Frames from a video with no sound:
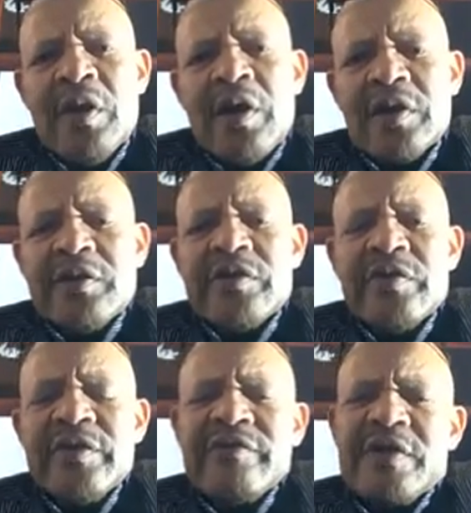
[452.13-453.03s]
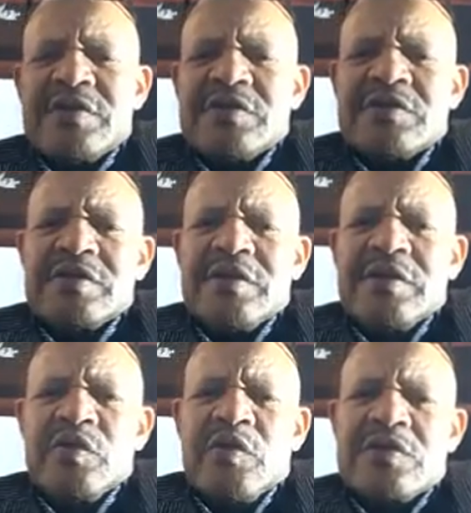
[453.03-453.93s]
At the university,
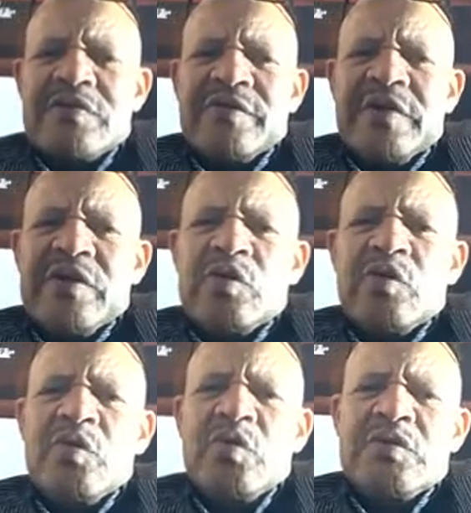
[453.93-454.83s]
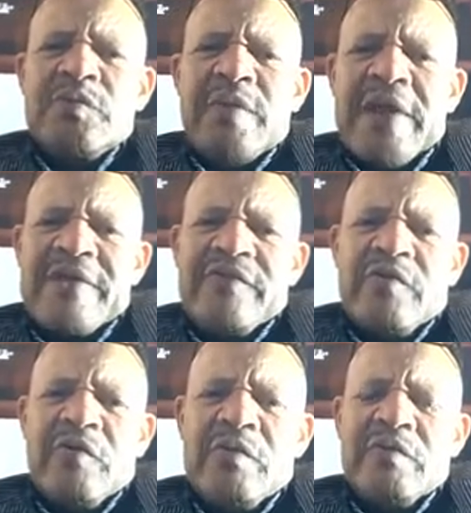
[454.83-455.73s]
it was a very good
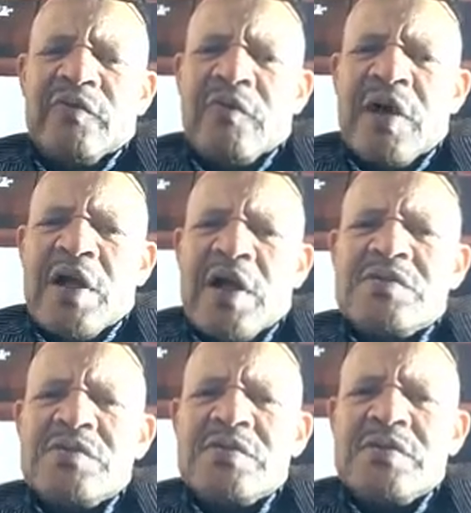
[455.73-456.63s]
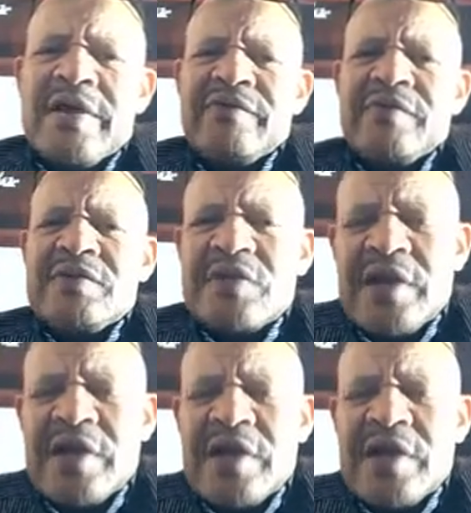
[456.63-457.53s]
platform for us to have
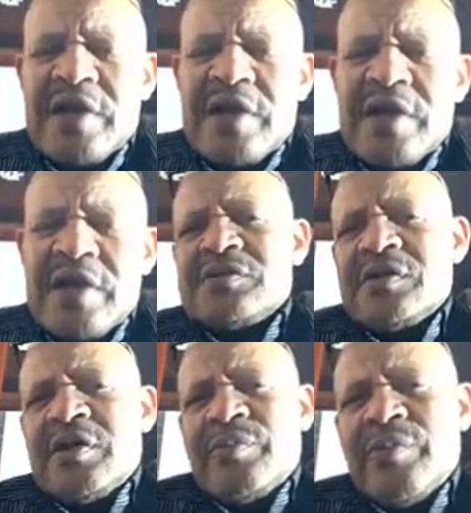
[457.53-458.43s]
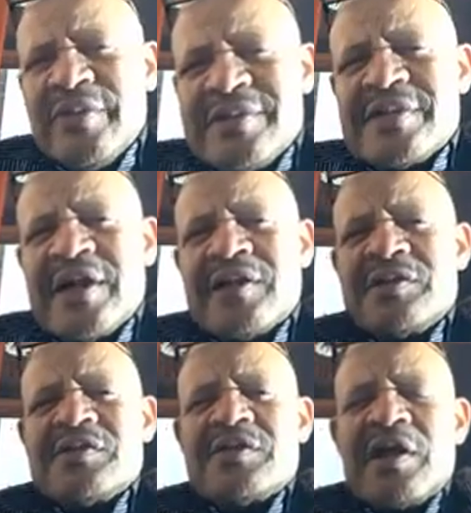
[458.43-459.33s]
discussions, political
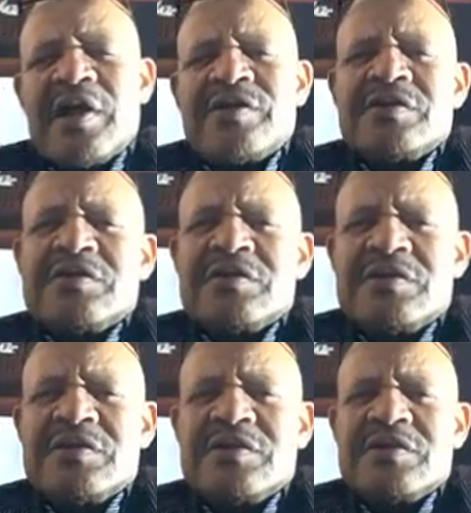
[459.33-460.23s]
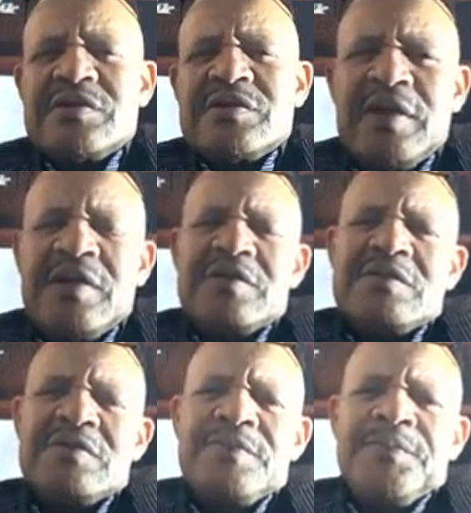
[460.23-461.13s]
discussions,
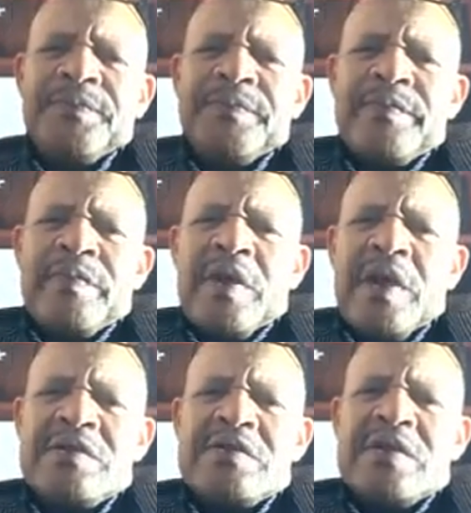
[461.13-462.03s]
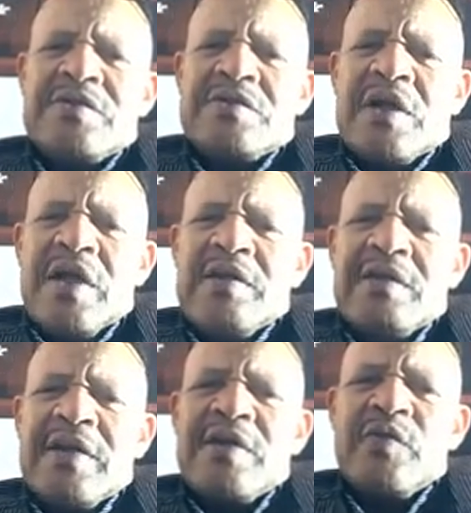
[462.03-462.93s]
seminars, etc. And
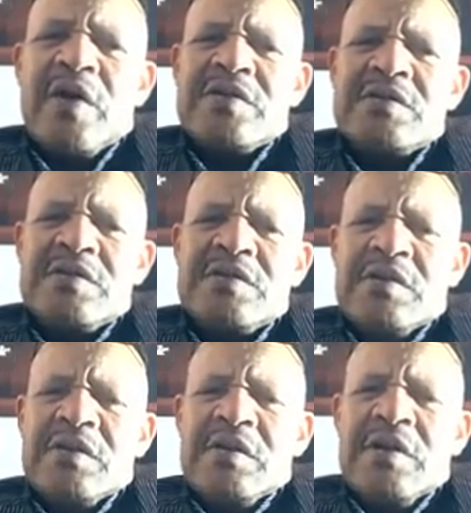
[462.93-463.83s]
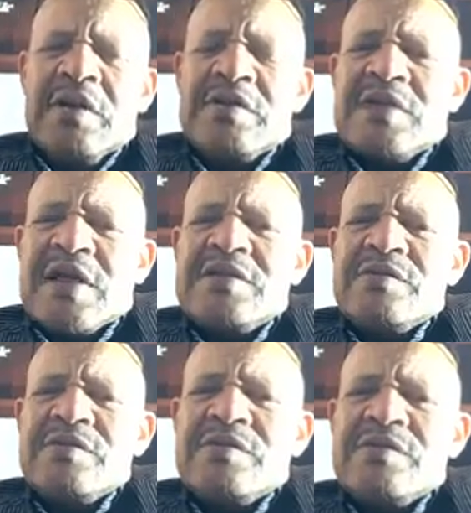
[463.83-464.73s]
that was a
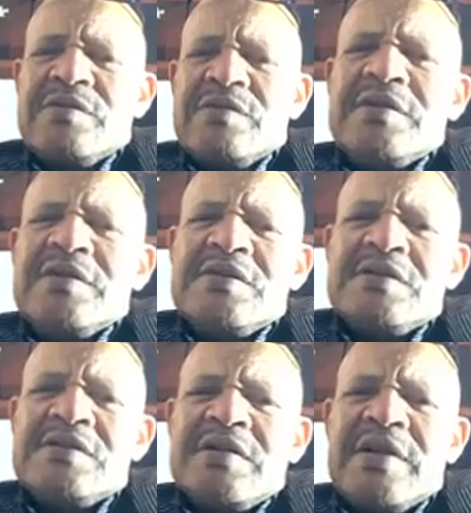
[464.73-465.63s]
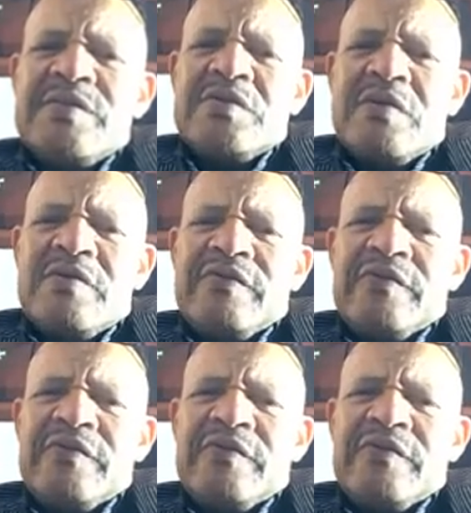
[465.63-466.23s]
starting point in terms of